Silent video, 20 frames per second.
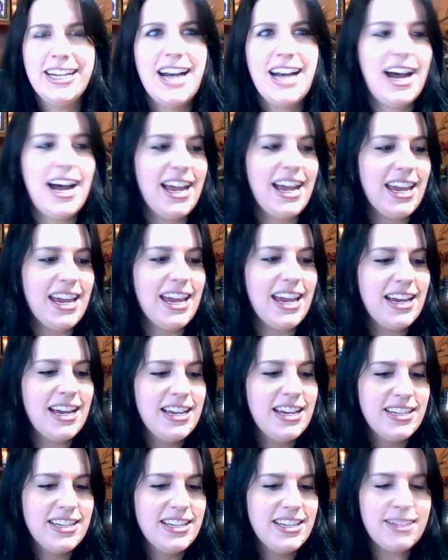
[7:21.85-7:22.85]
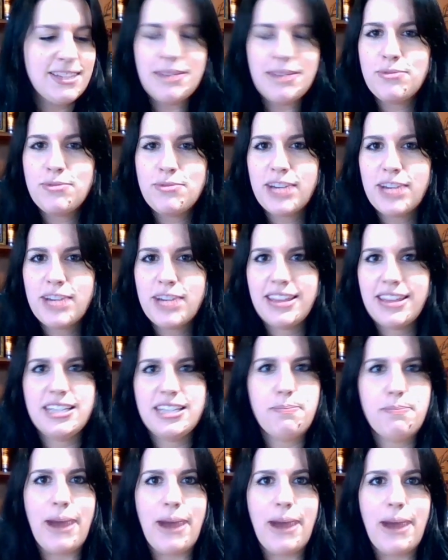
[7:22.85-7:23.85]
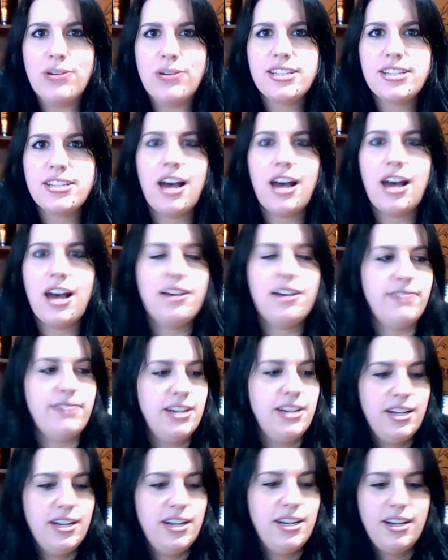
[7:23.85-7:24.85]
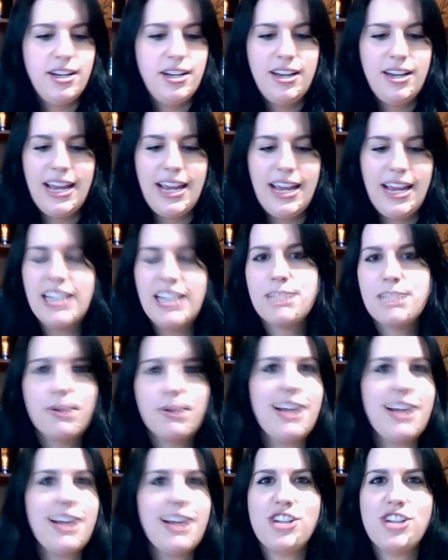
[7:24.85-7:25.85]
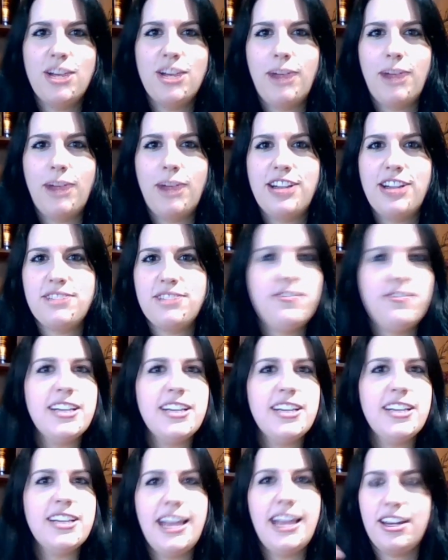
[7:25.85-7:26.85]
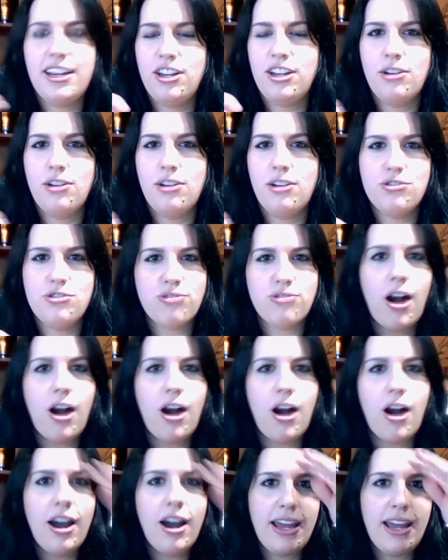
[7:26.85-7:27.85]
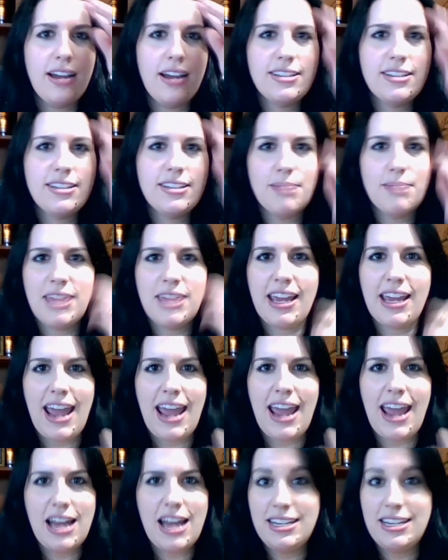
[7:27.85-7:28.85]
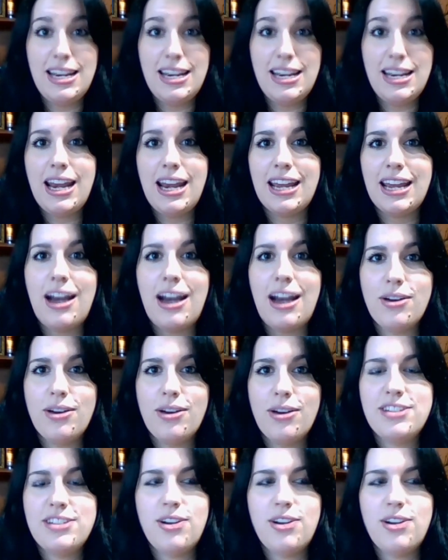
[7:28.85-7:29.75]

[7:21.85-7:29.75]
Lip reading: I sometimes will get these bouts of inspiration where I just feel like, you know, drawing something and knitting it out. And